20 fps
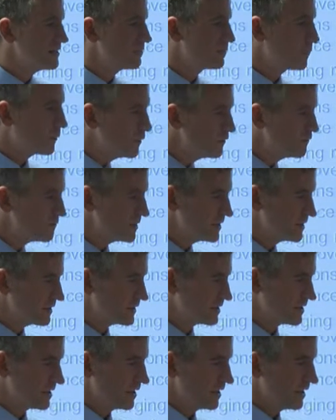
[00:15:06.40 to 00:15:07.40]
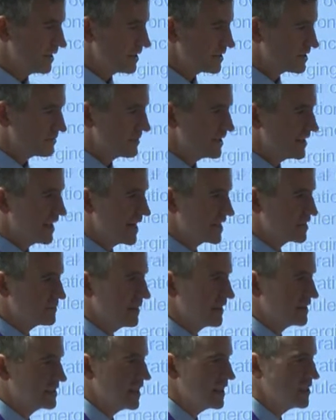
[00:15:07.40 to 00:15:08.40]
improvement to meet
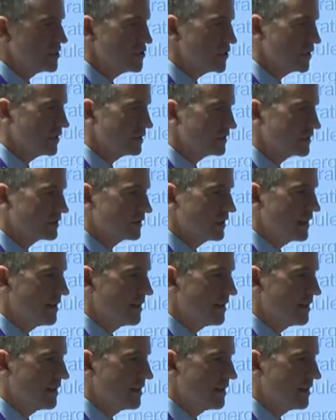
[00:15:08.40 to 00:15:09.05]
expectations,